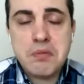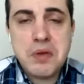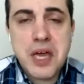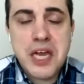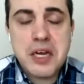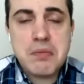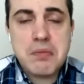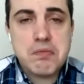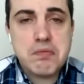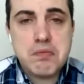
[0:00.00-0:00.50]

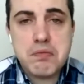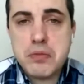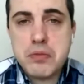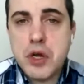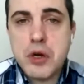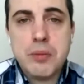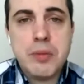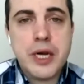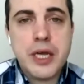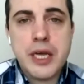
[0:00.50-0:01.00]
and
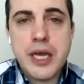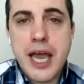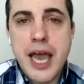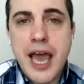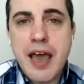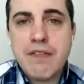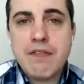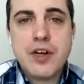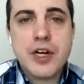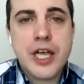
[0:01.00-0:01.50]
nobody
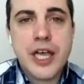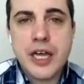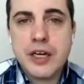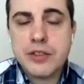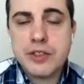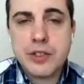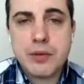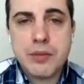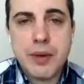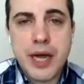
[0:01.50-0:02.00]
ever
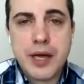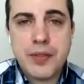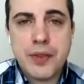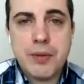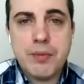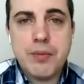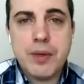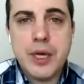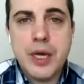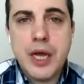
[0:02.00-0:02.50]
cares about
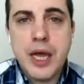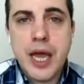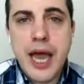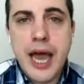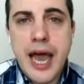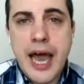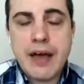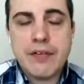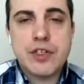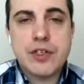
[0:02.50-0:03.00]
them
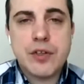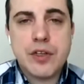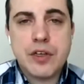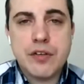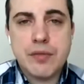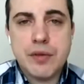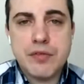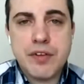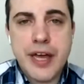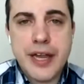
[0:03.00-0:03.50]
after
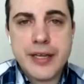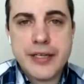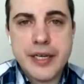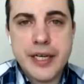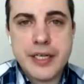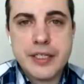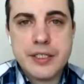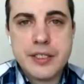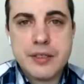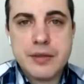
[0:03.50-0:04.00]
they've been
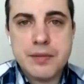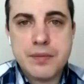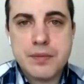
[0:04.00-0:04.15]
validated.